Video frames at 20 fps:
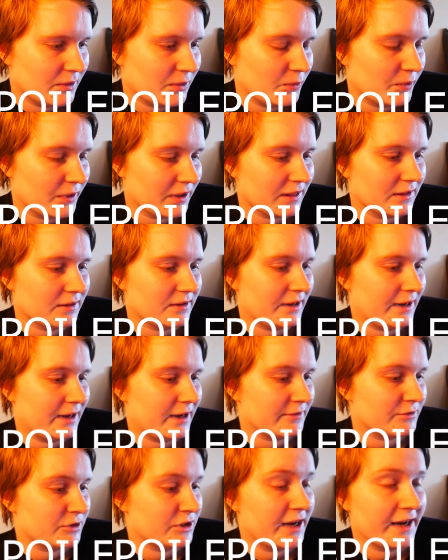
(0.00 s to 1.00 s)
well,
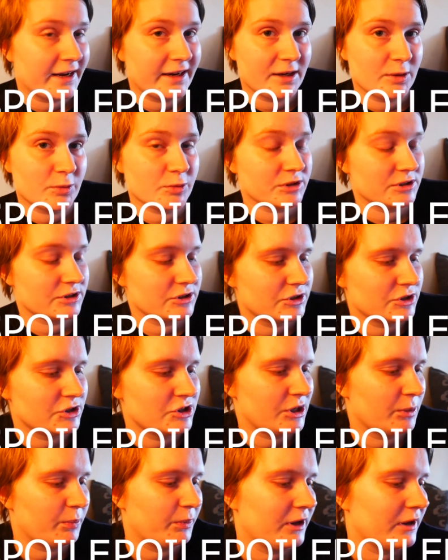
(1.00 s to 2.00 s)
Aphrodite was
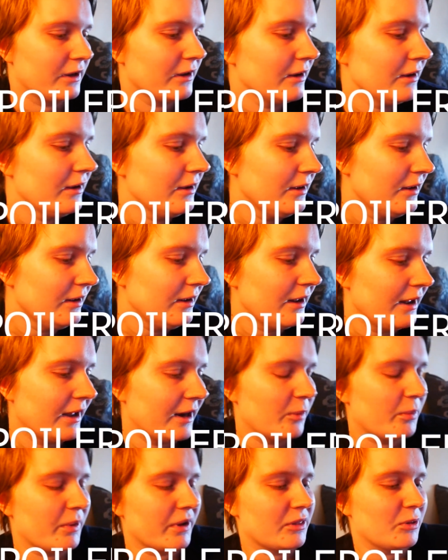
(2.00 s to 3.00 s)
shipping
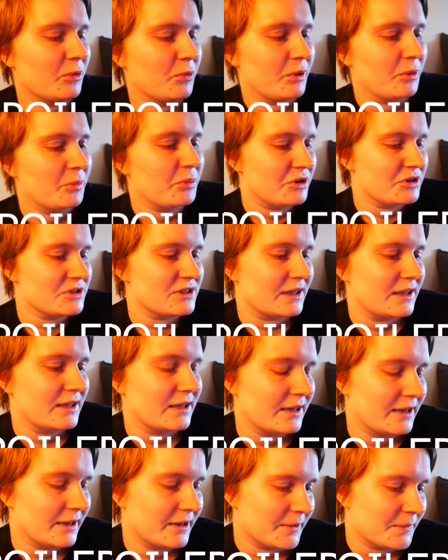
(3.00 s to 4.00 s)
Annabeth with Percy.
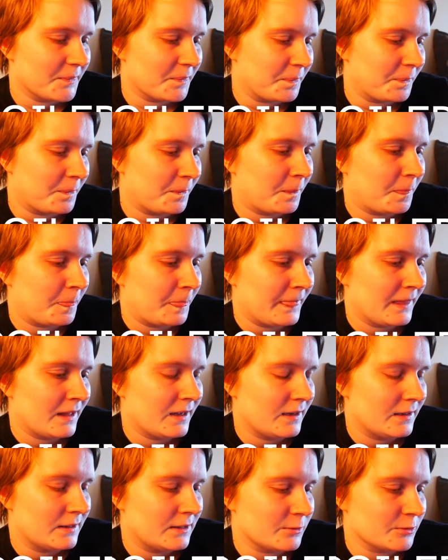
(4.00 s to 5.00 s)

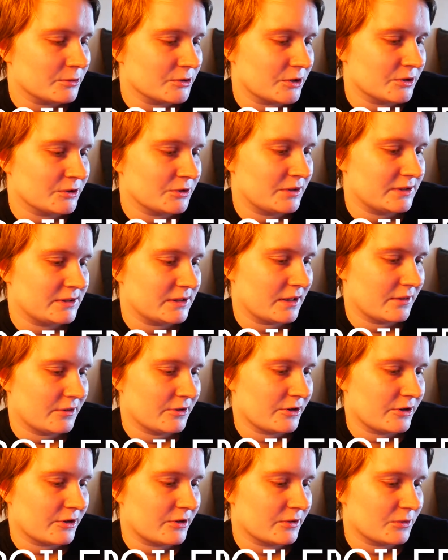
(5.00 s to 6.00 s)
There was also this other
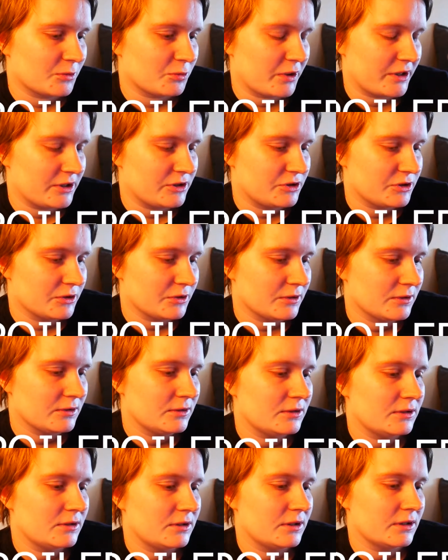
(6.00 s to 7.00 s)
girl, Rachel,
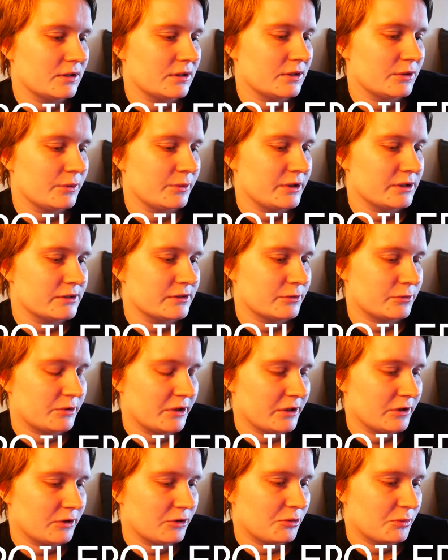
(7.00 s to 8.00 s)
who is a
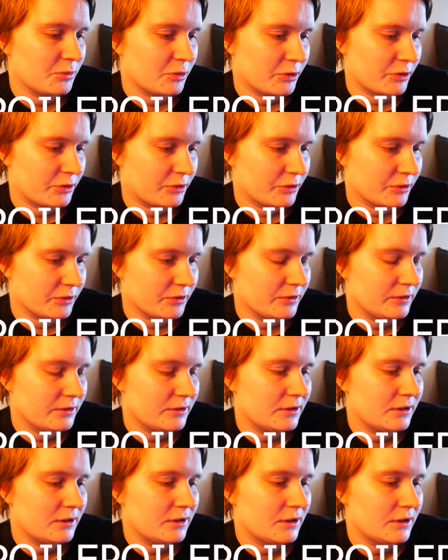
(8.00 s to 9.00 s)
regular mortal,
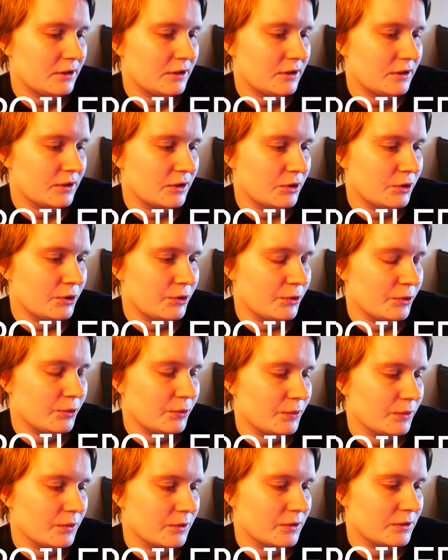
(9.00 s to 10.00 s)

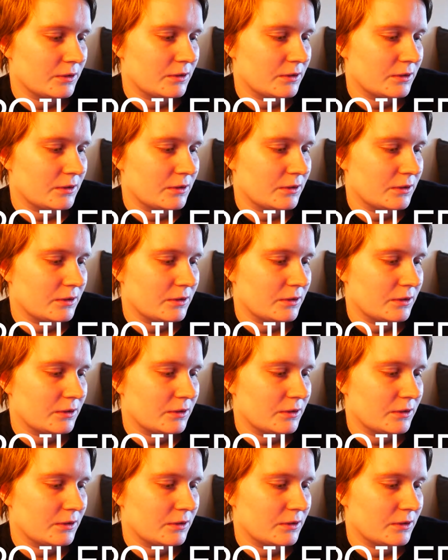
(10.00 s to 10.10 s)
who